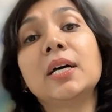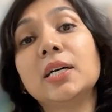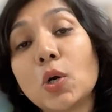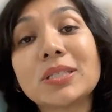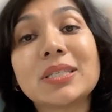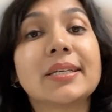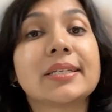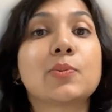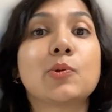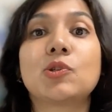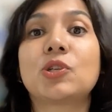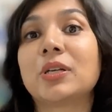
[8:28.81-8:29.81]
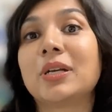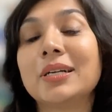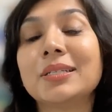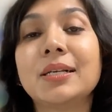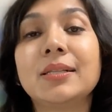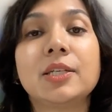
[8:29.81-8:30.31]
toxin exposure,
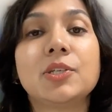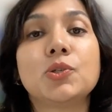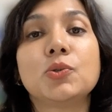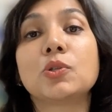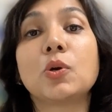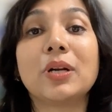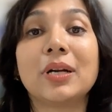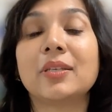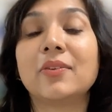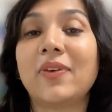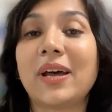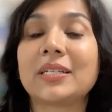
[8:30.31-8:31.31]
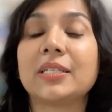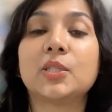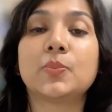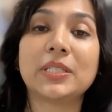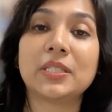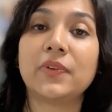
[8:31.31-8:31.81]
gut health issues, or other factors
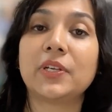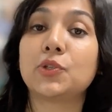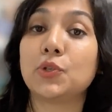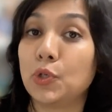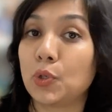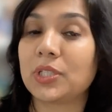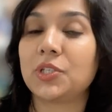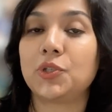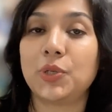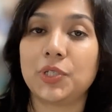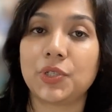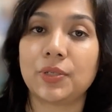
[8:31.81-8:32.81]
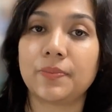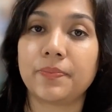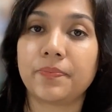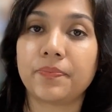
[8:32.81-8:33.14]
specific to your situation.